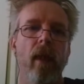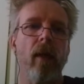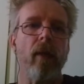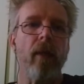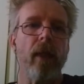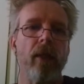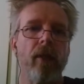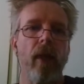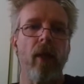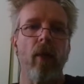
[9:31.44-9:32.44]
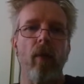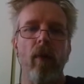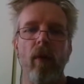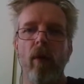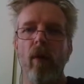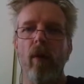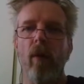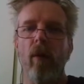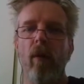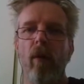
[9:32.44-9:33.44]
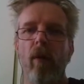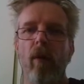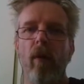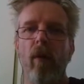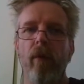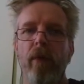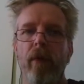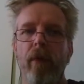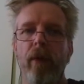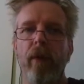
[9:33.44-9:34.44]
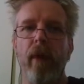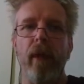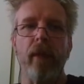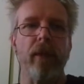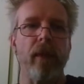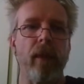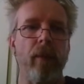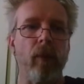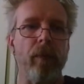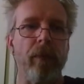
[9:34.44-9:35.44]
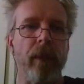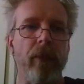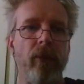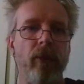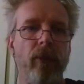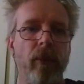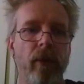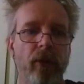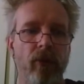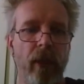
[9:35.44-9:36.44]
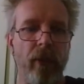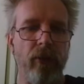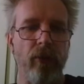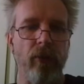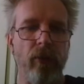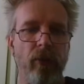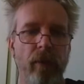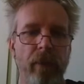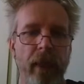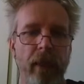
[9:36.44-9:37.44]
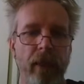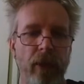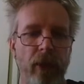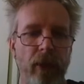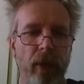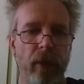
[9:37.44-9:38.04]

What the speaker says: Okay, so now the next step would be to try to make this